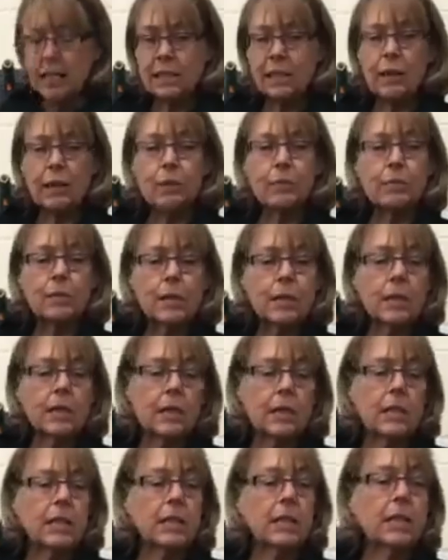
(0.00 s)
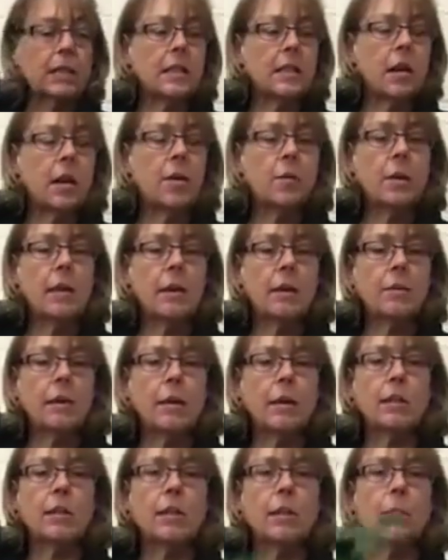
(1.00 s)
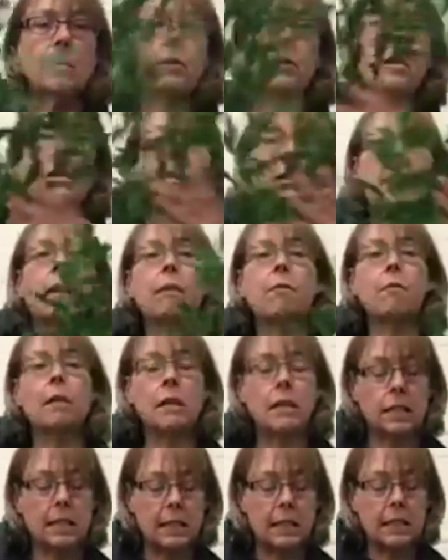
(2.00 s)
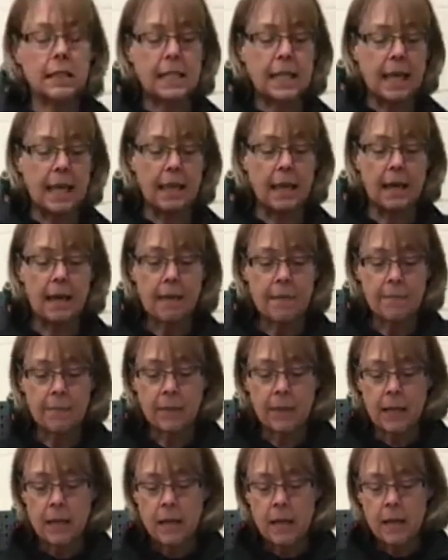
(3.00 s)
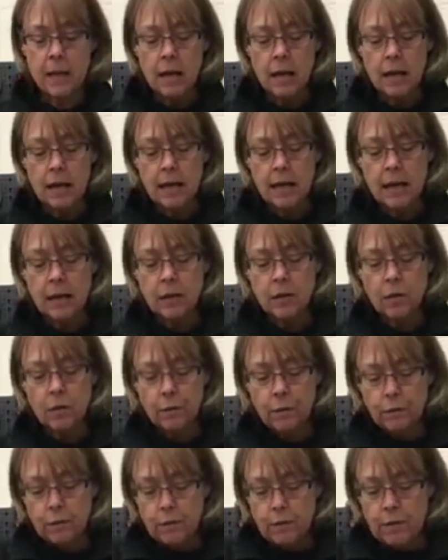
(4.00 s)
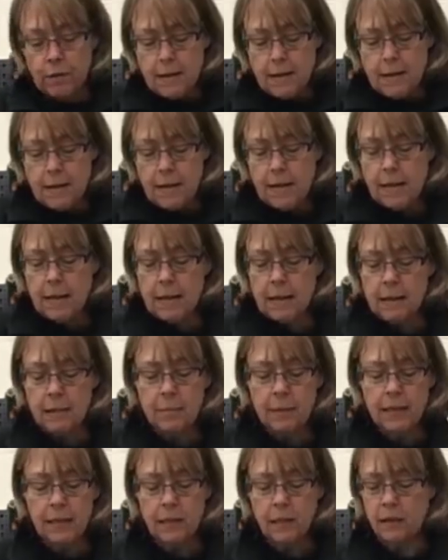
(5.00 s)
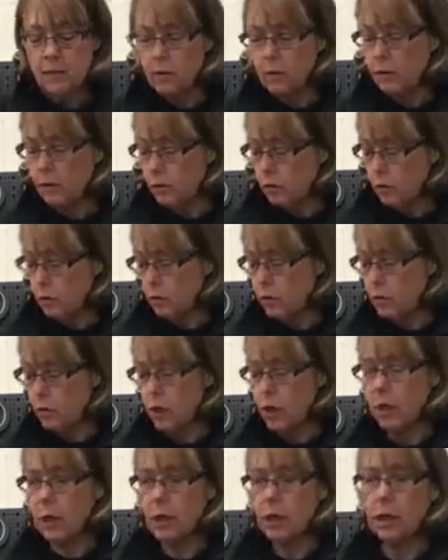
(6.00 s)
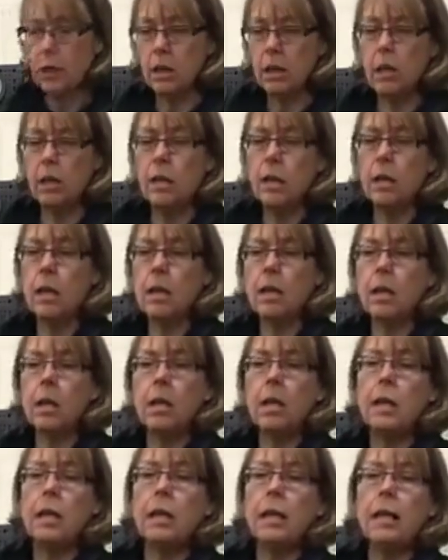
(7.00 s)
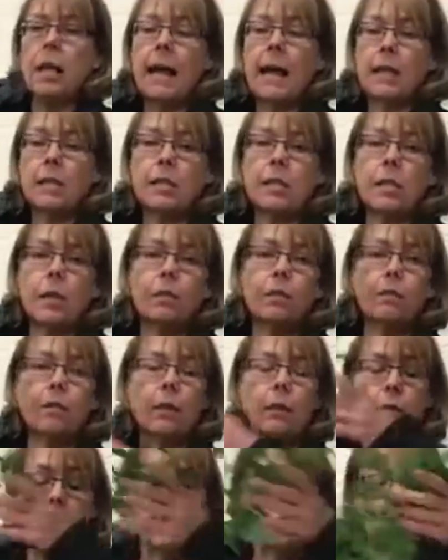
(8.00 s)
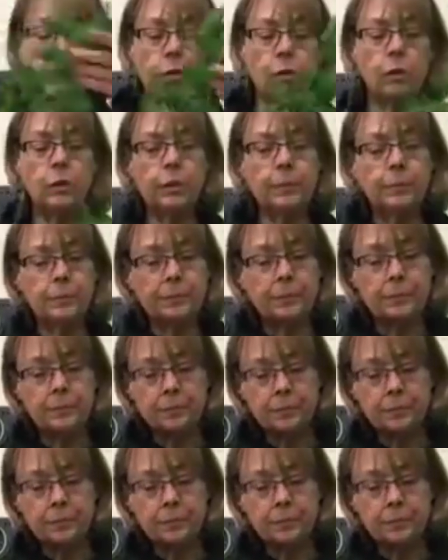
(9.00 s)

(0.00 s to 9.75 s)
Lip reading: So to start with, I'm going to put the ruscus together. Cut off the piece of the stalk that has no foliage on.